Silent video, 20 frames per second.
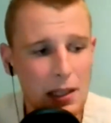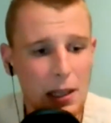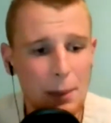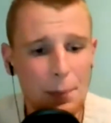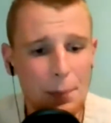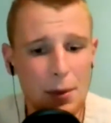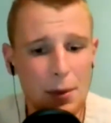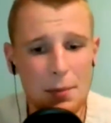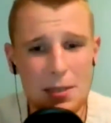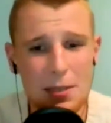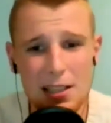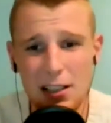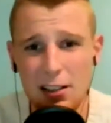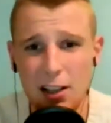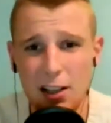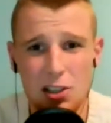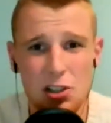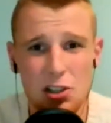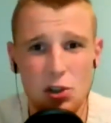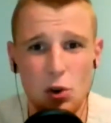But I'm still
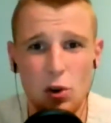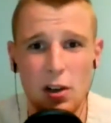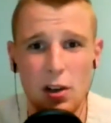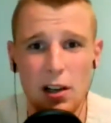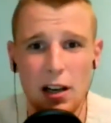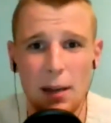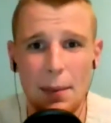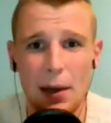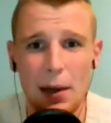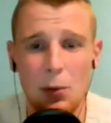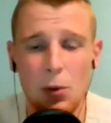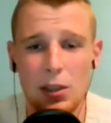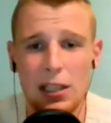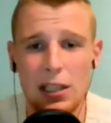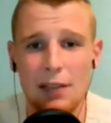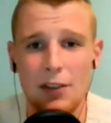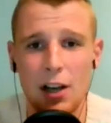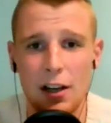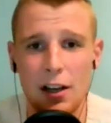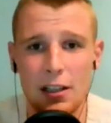not sure about what
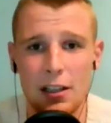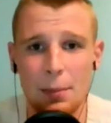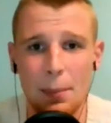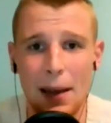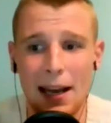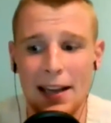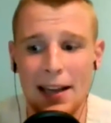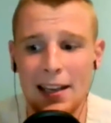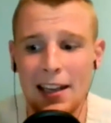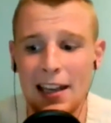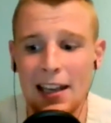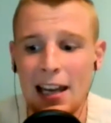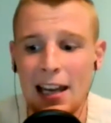they've got at the back.